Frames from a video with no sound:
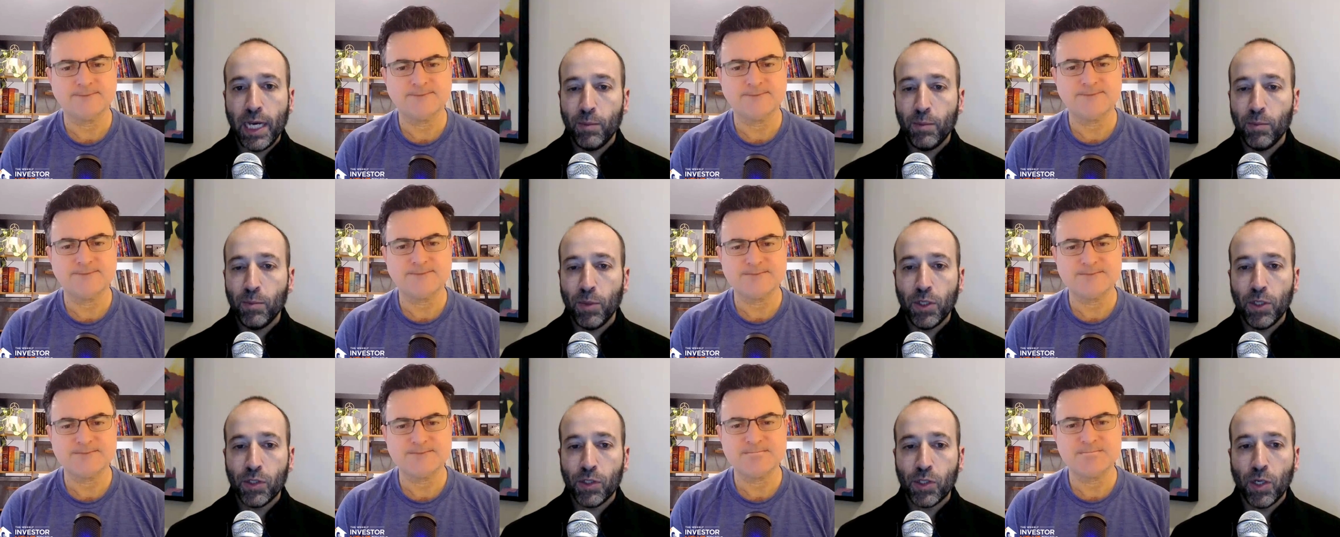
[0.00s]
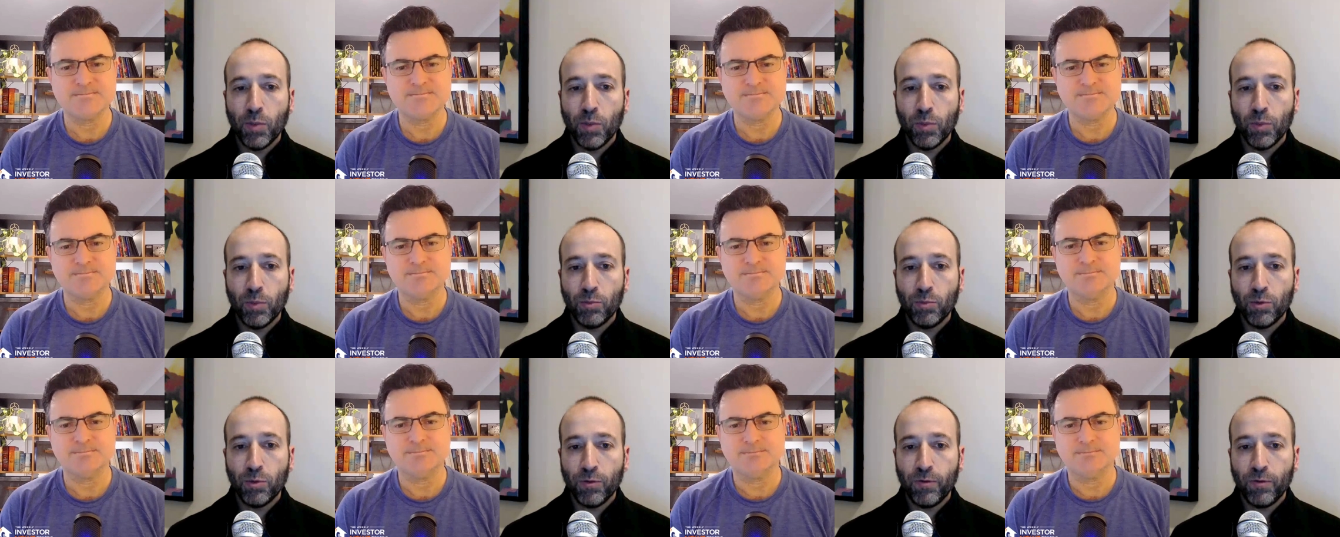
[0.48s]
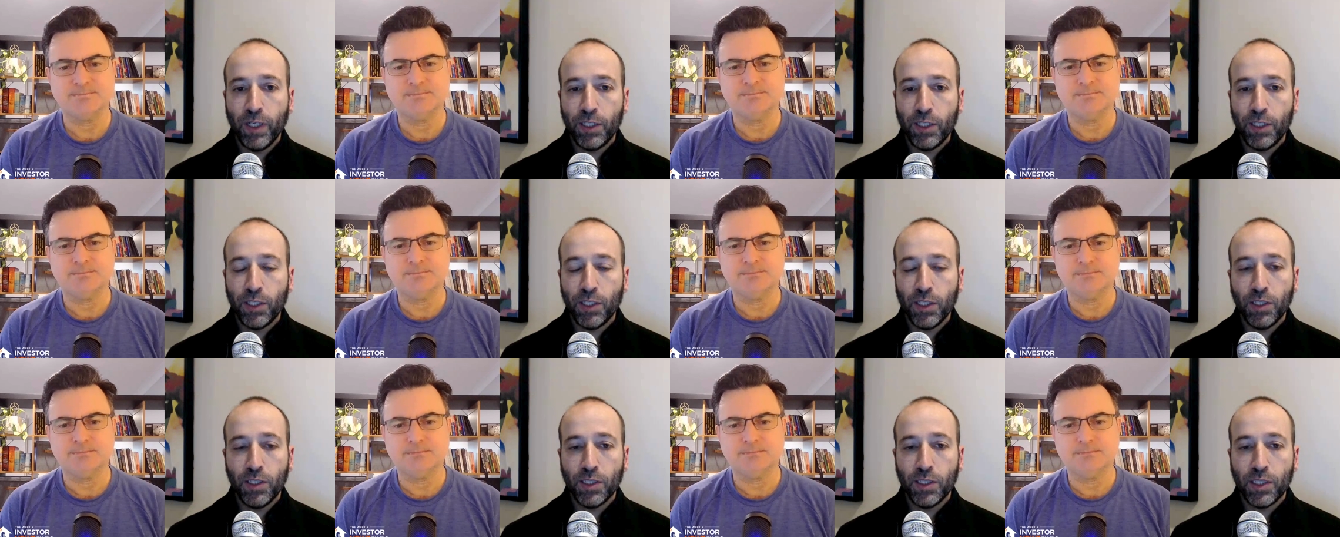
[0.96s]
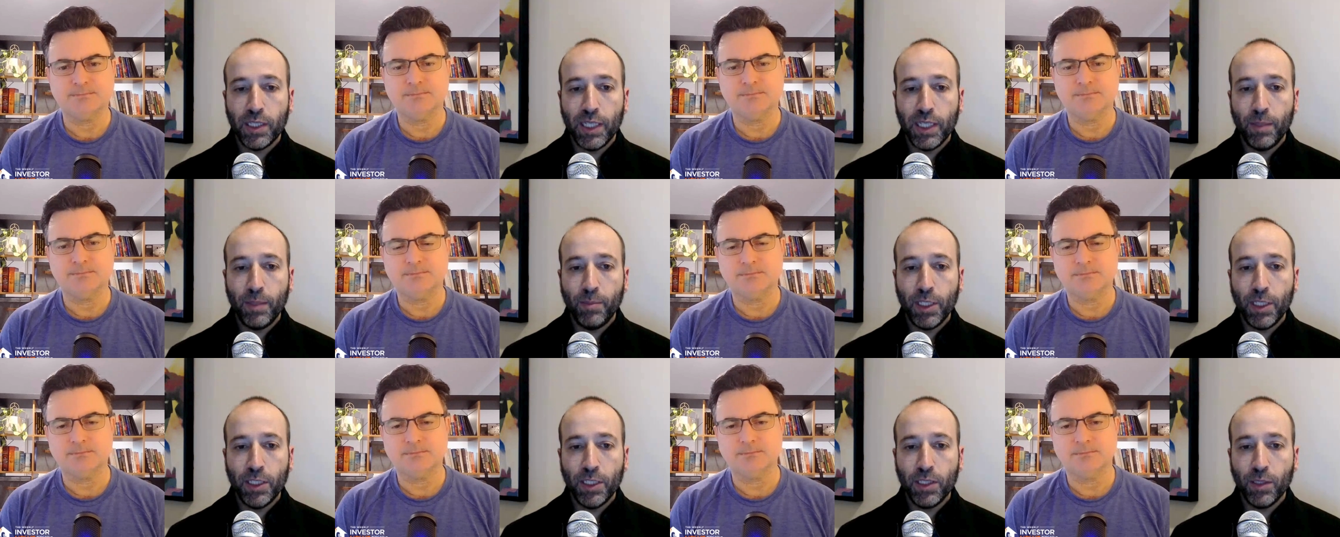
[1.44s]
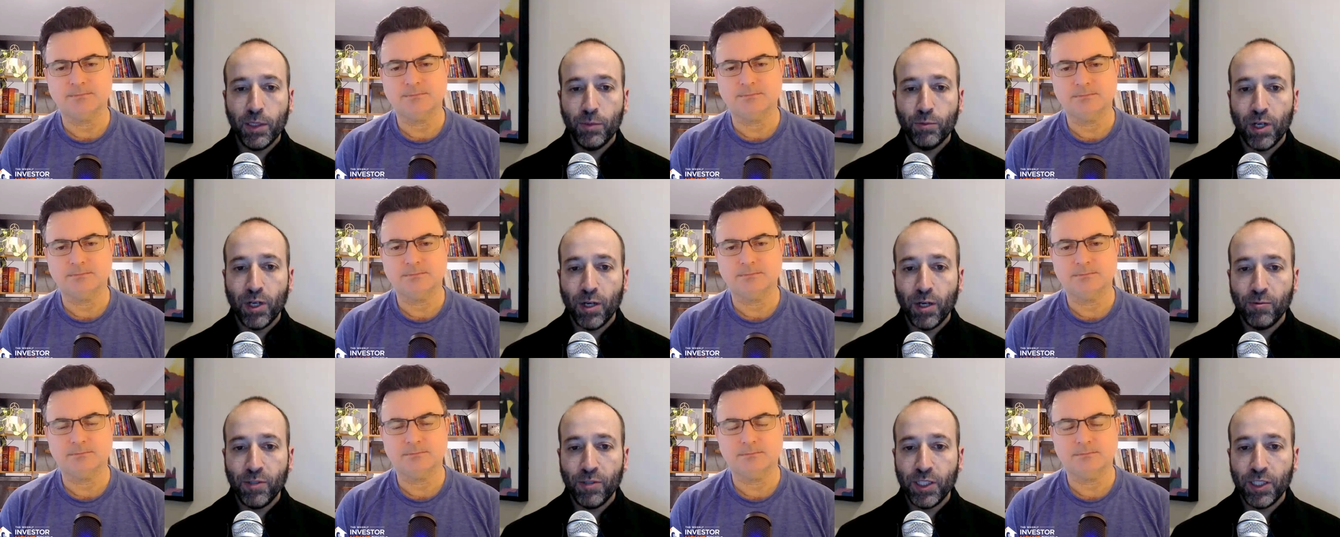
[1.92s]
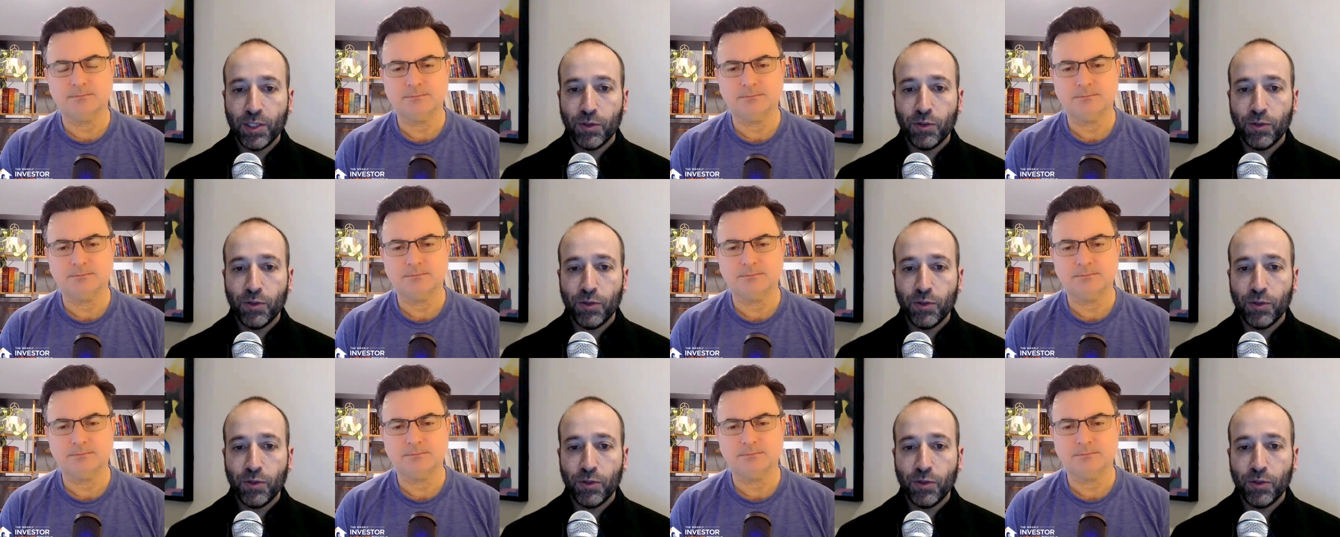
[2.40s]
Speaker 1: 10 most common professions, and they mentioned primary